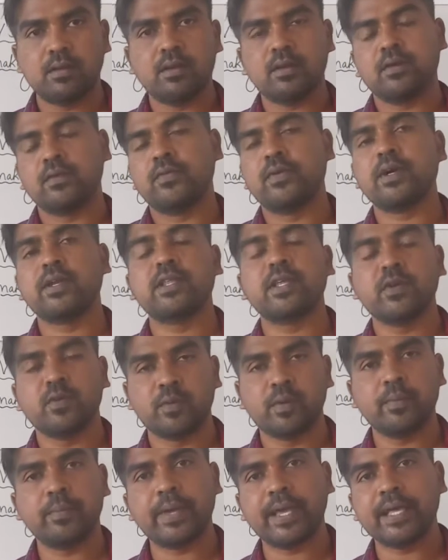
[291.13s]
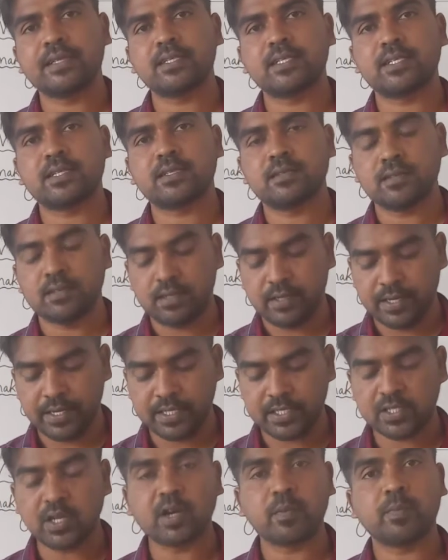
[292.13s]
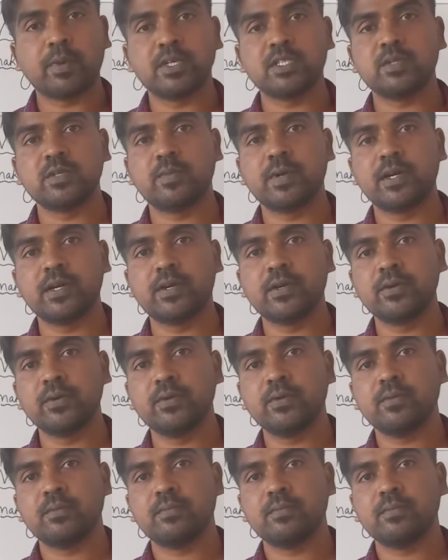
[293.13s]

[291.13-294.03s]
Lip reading: we are the human beings. It is not possible to